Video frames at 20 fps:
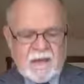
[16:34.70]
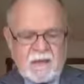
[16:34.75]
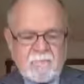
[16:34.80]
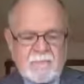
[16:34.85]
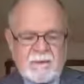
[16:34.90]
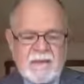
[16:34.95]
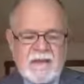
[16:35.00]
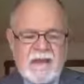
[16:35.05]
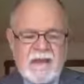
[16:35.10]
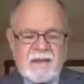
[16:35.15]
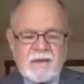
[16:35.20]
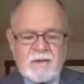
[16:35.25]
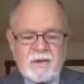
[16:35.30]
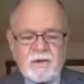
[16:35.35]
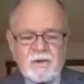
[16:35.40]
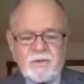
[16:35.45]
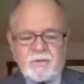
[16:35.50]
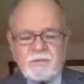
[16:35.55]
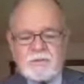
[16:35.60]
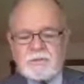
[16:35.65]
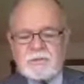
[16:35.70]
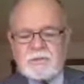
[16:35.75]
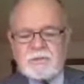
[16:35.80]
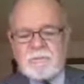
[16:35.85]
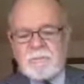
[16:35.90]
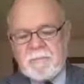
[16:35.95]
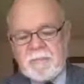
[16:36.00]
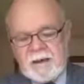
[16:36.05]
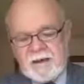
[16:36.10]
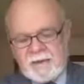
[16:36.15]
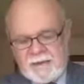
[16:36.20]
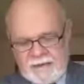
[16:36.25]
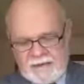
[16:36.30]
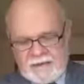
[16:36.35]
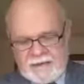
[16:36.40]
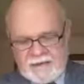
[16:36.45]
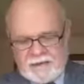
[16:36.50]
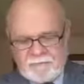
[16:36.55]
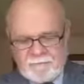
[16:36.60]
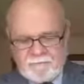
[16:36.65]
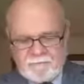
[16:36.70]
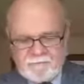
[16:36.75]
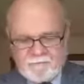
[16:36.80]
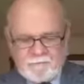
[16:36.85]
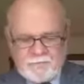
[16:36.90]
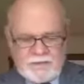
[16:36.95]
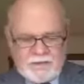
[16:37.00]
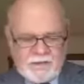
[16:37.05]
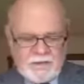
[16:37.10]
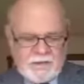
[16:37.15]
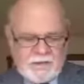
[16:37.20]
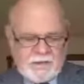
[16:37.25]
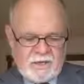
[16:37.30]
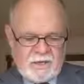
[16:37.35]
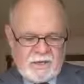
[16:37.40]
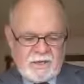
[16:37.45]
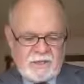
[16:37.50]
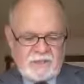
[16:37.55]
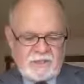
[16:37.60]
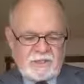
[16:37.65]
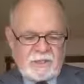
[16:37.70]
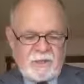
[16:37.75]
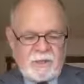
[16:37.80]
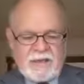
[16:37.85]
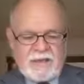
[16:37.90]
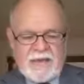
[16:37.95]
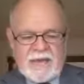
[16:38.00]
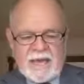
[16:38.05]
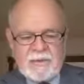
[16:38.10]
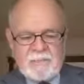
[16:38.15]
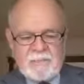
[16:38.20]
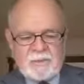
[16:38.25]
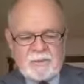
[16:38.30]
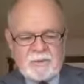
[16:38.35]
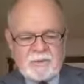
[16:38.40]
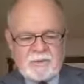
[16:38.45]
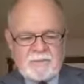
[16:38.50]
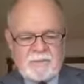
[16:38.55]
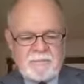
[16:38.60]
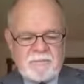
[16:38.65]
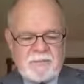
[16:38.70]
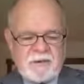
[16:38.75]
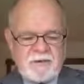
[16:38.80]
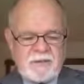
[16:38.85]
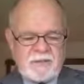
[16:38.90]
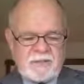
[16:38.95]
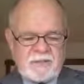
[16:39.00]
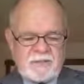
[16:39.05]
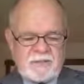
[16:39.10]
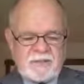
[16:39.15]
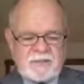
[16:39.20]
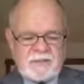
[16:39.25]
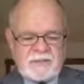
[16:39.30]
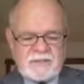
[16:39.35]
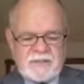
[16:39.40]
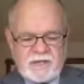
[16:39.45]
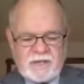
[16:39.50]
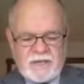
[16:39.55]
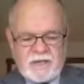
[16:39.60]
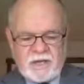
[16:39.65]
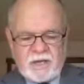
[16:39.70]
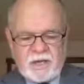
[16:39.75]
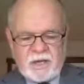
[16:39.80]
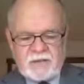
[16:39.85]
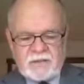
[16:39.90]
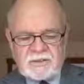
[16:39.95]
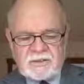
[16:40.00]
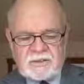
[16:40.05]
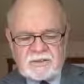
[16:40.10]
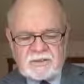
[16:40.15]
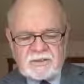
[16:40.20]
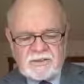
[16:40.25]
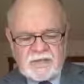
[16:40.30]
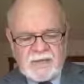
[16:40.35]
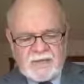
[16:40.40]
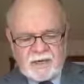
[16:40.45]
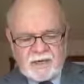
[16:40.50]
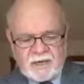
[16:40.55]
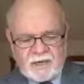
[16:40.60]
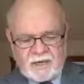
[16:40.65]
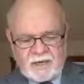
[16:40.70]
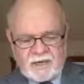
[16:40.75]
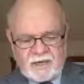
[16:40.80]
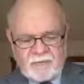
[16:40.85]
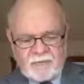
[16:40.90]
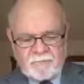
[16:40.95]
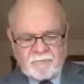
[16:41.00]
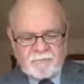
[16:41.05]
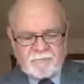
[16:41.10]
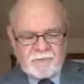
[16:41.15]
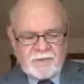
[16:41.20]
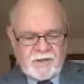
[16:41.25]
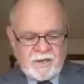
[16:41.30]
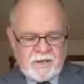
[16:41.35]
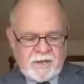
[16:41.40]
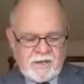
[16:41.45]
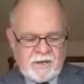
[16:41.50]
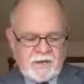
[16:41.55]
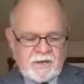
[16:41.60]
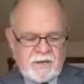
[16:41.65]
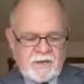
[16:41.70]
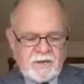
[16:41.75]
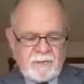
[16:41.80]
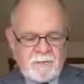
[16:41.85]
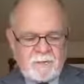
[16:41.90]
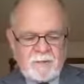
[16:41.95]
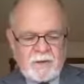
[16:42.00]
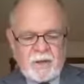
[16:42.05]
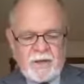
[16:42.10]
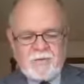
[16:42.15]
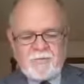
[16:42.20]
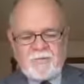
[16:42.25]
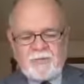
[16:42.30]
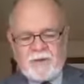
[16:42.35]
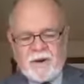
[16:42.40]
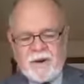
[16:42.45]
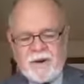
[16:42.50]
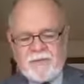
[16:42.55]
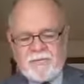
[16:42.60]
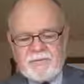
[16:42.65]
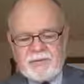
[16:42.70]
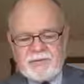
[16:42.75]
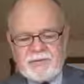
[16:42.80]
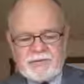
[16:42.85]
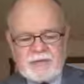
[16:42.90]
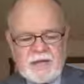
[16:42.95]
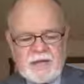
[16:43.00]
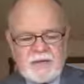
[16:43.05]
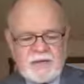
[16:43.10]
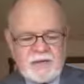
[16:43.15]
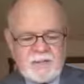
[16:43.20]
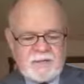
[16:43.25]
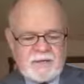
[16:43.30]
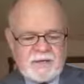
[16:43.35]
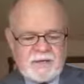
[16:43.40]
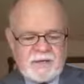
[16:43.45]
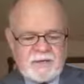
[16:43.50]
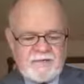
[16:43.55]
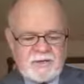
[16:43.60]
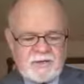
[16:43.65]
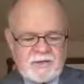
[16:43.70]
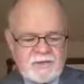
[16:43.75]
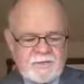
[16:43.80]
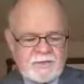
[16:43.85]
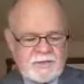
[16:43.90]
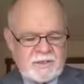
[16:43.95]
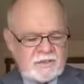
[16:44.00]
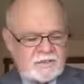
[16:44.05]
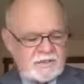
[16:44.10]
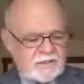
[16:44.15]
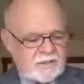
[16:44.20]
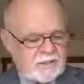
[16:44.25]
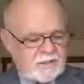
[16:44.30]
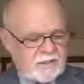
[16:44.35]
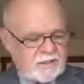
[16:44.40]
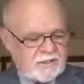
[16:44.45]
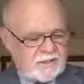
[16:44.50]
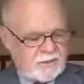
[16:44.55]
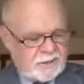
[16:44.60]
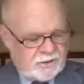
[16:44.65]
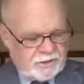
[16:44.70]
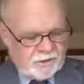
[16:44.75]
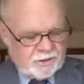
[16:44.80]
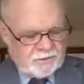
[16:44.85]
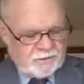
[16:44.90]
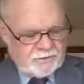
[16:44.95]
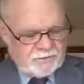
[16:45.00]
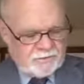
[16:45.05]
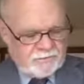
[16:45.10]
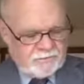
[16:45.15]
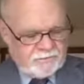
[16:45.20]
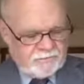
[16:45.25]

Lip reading: But he had to go through Samaria. So he came to a Samaritan city called Sychar, near the plot of ground that Jacob had given to his son Joseph.